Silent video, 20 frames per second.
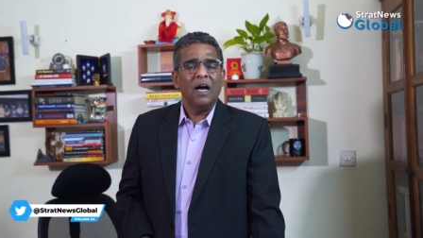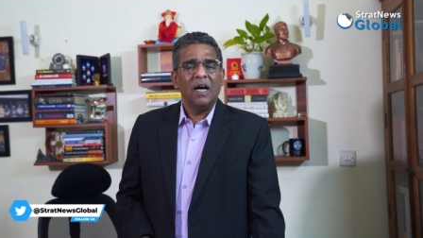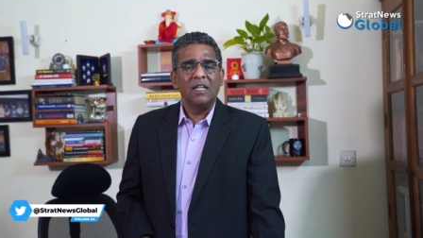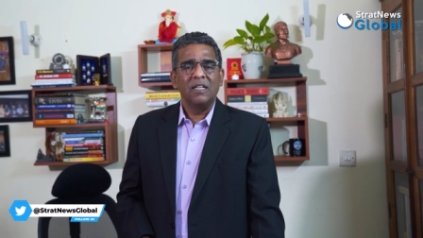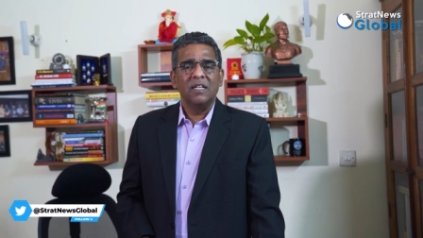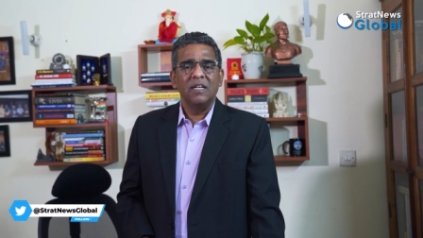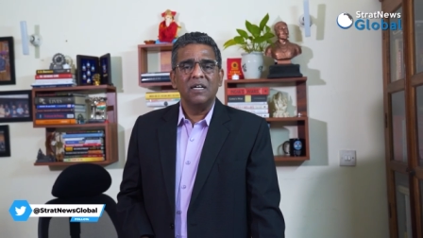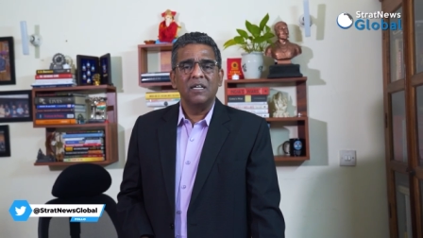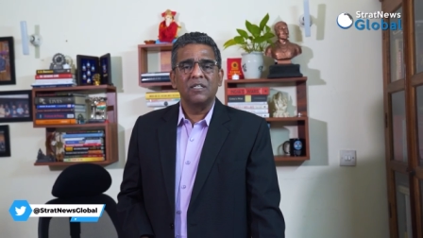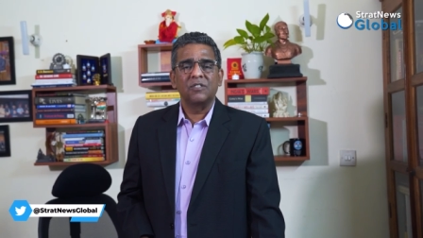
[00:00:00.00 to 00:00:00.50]

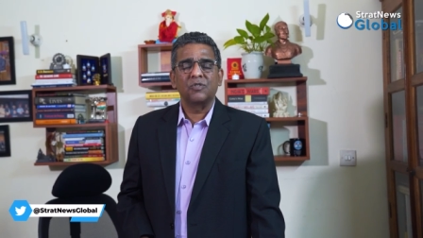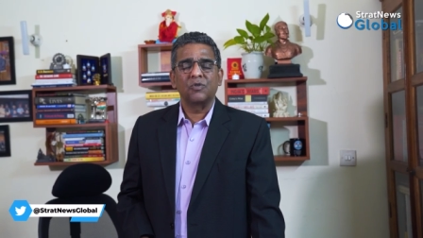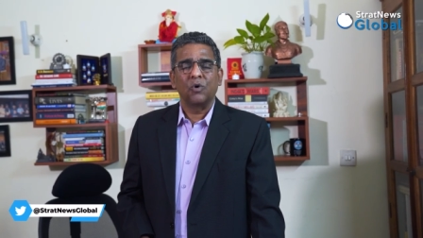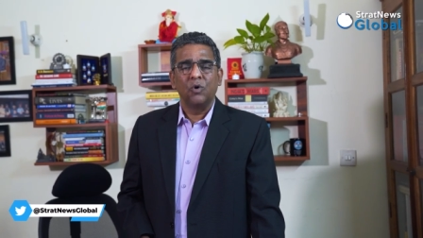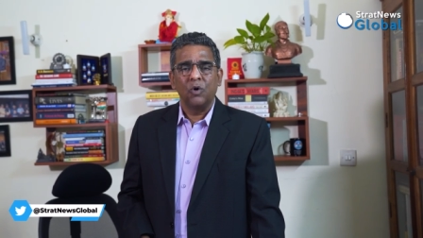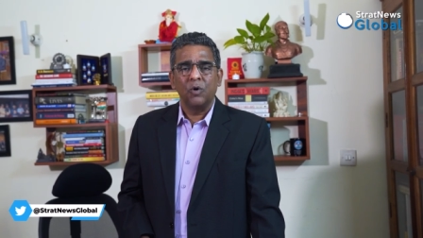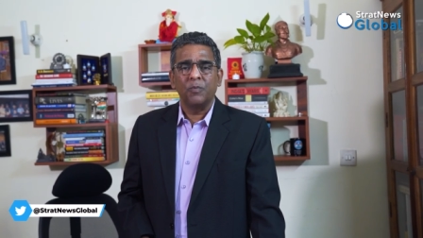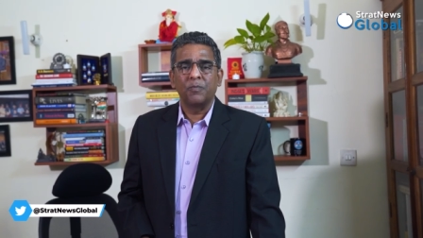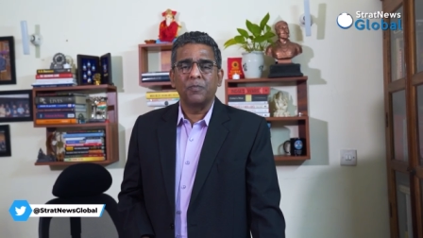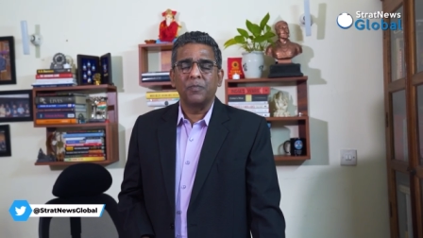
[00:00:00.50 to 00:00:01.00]
and their
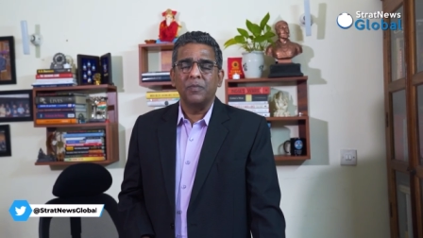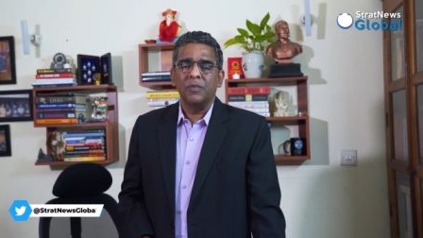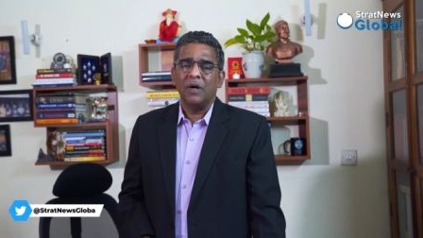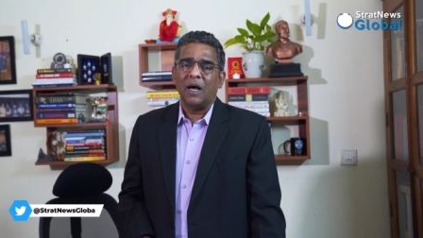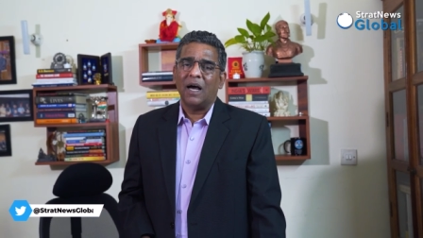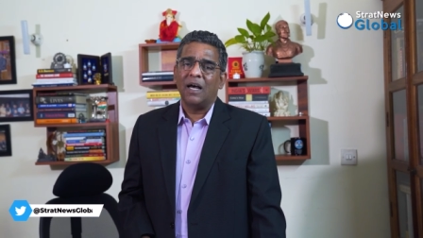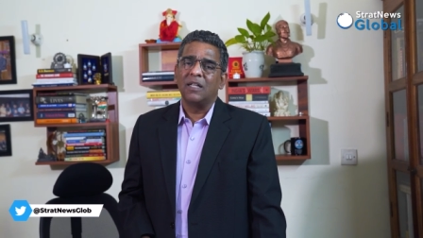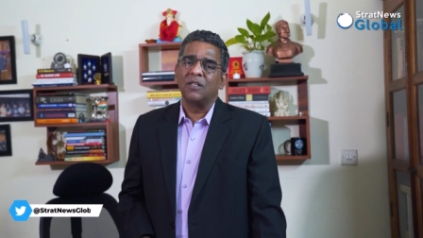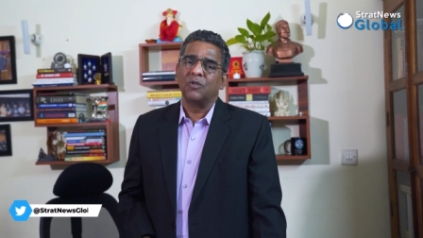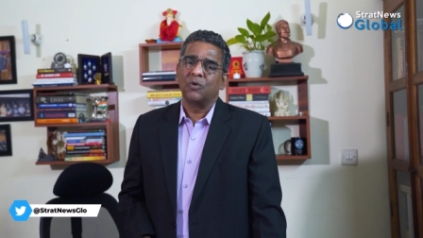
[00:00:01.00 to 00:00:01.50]
scope
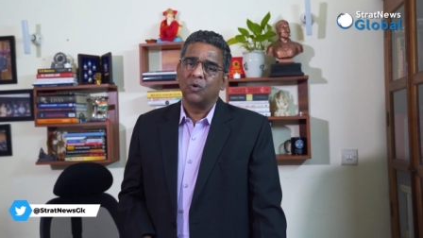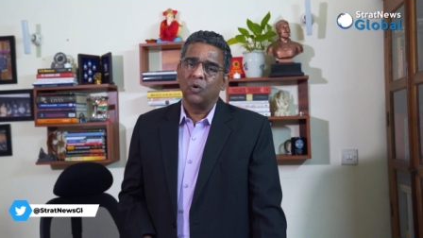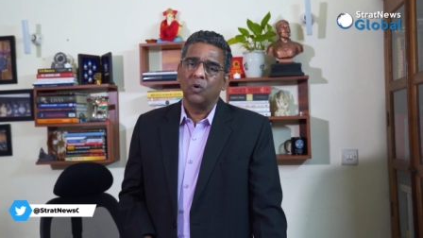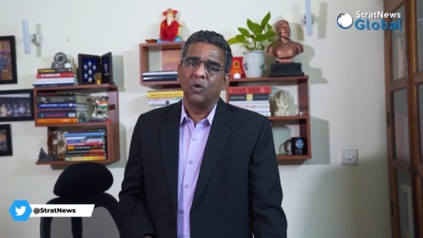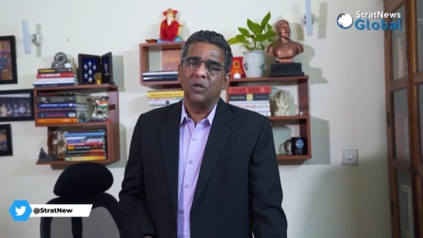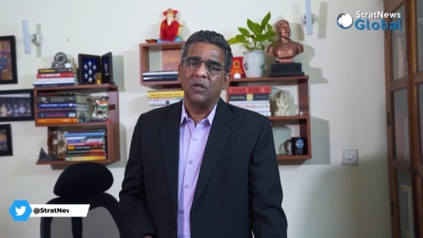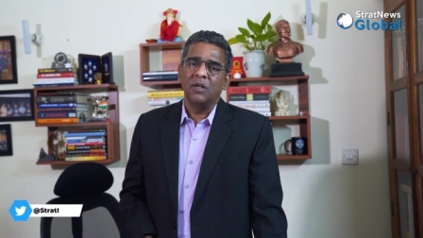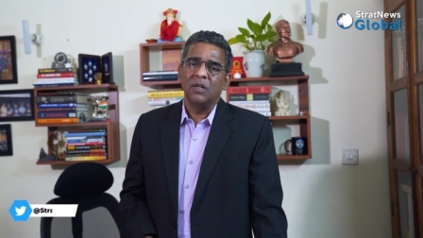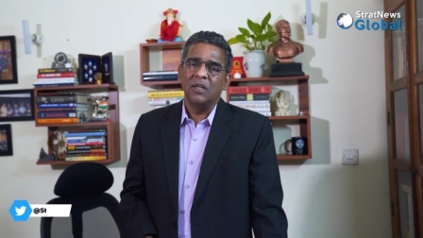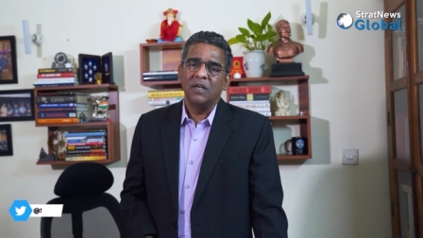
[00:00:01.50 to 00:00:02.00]
and
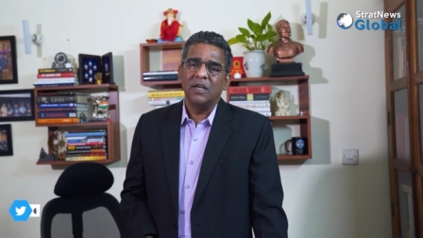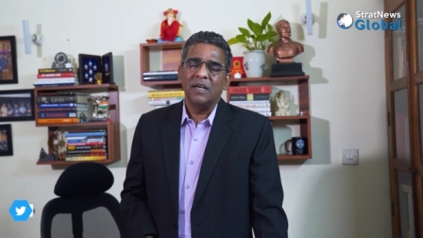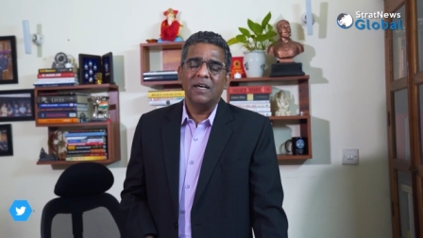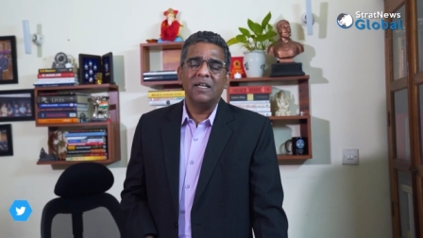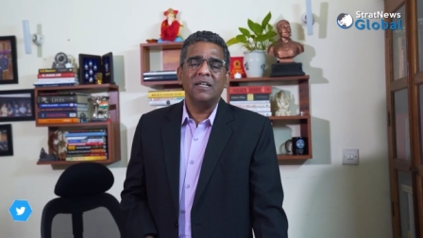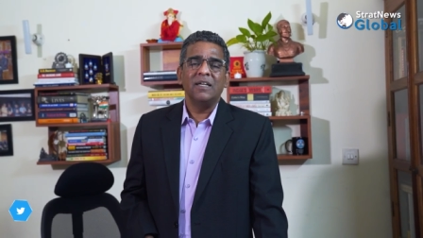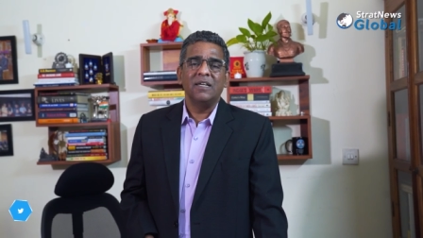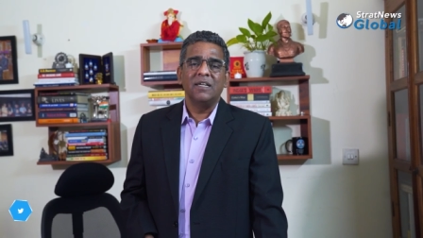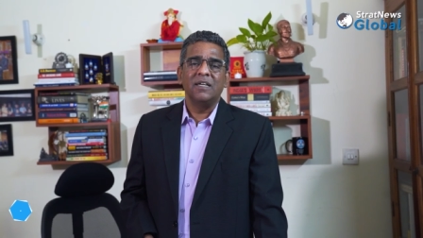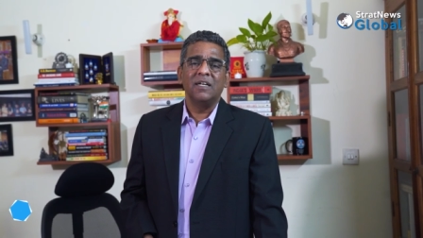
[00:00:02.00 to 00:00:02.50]
role
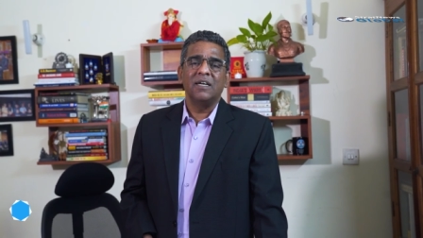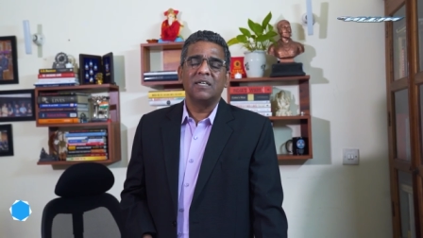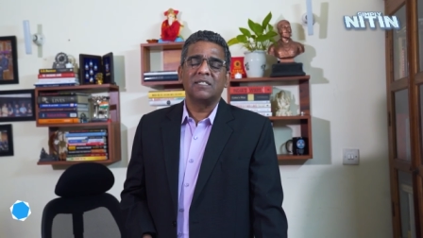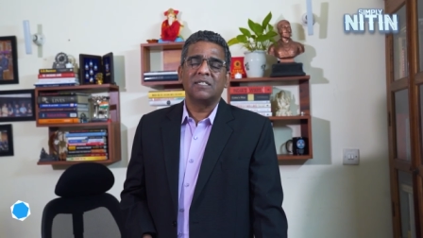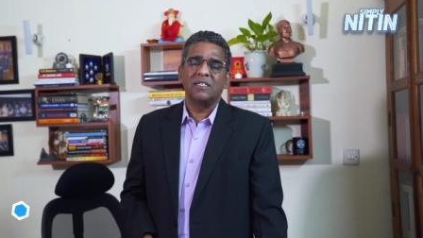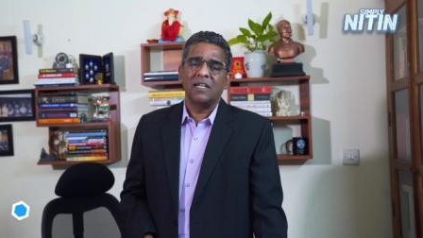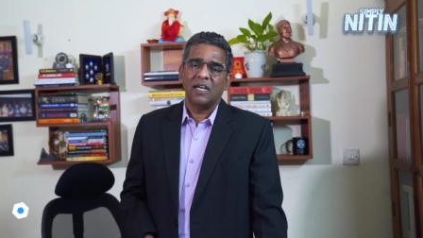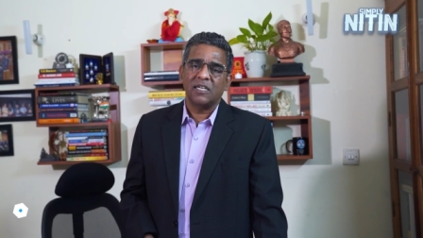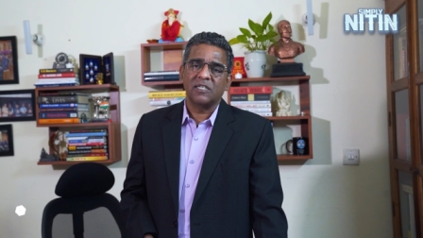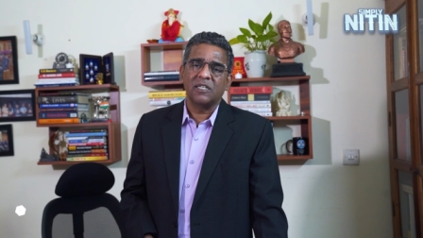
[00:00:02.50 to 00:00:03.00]
in
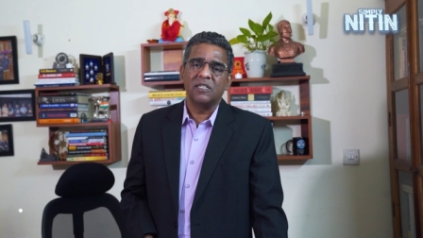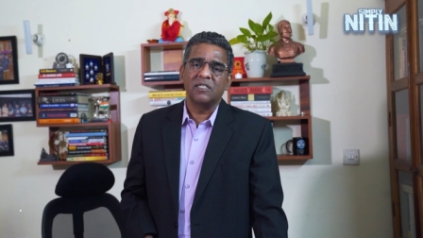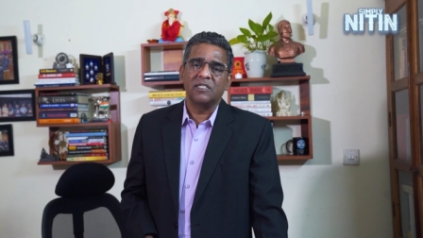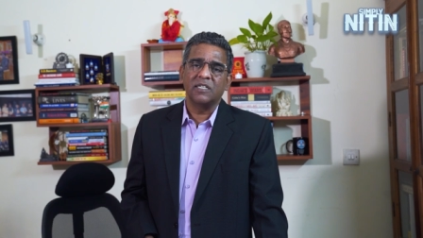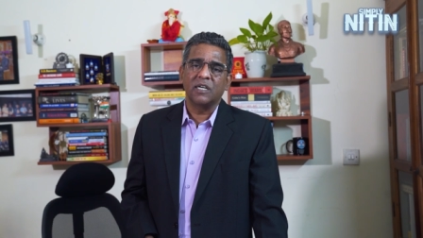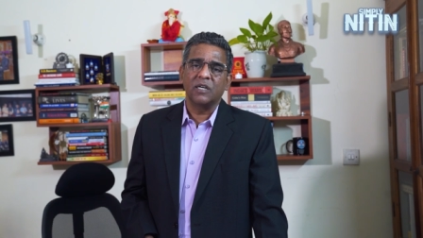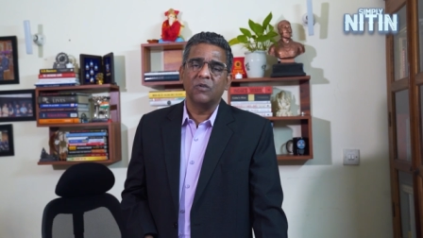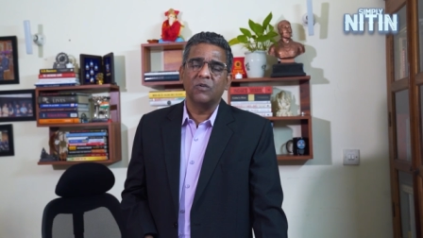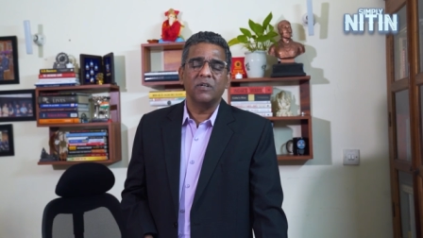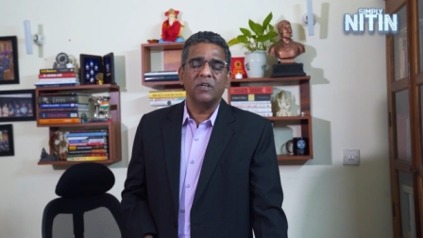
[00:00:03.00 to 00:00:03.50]
India's national
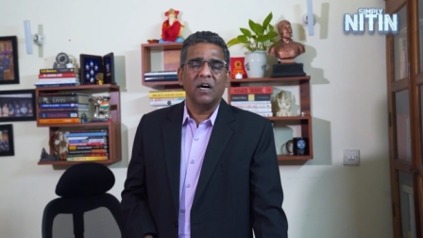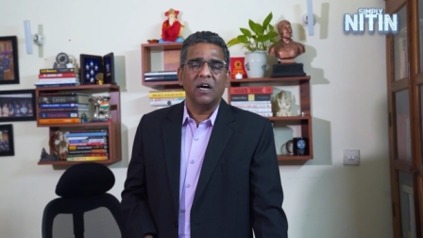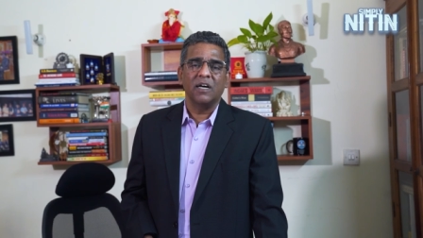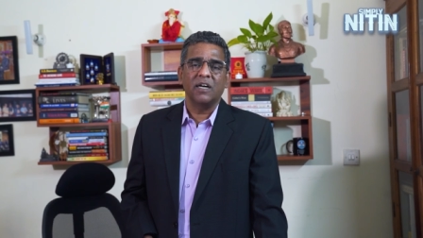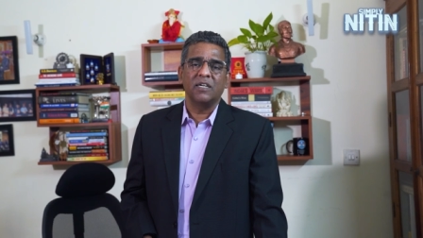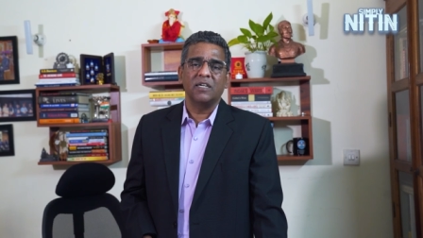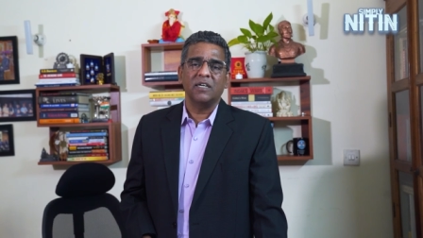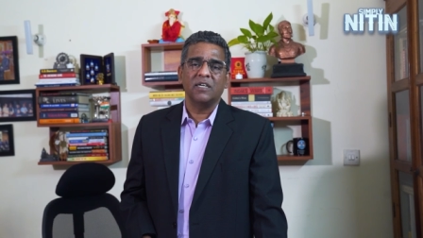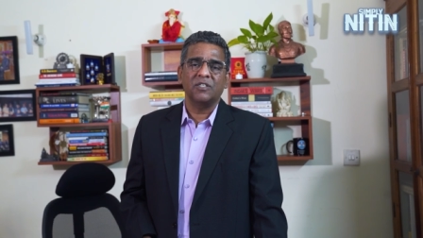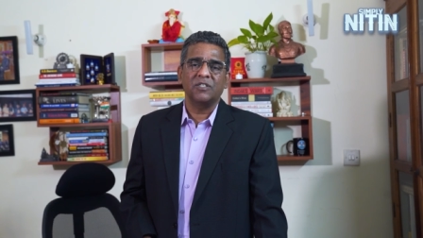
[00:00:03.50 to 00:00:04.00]
security
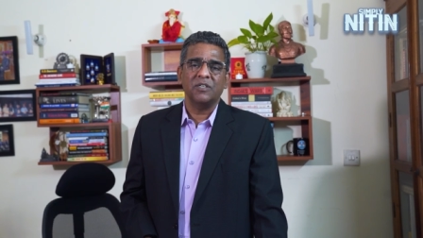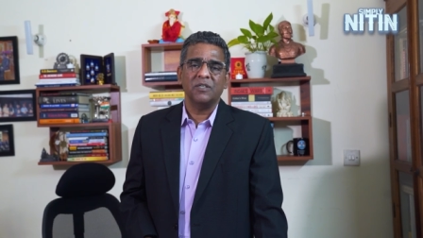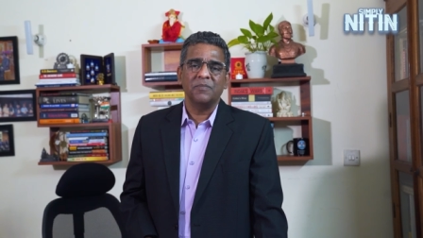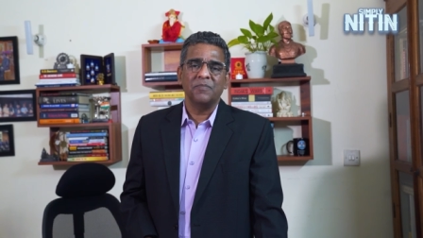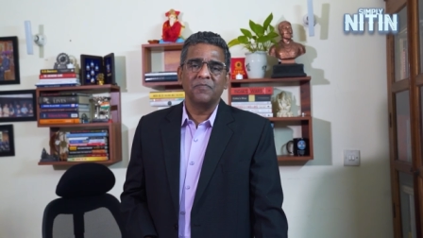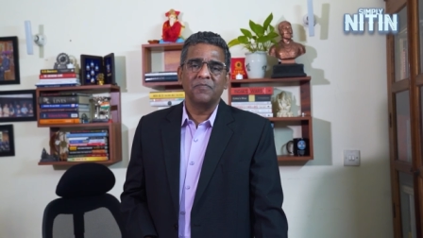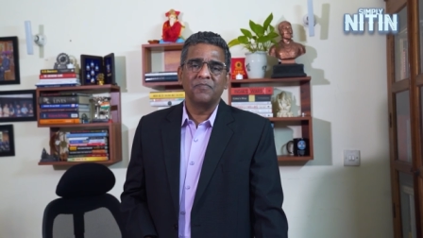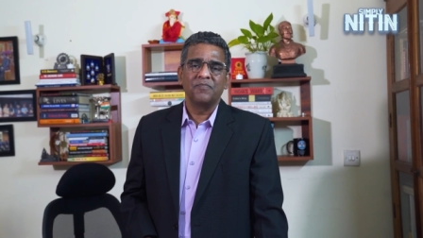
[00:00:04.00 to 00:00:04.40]
architecture.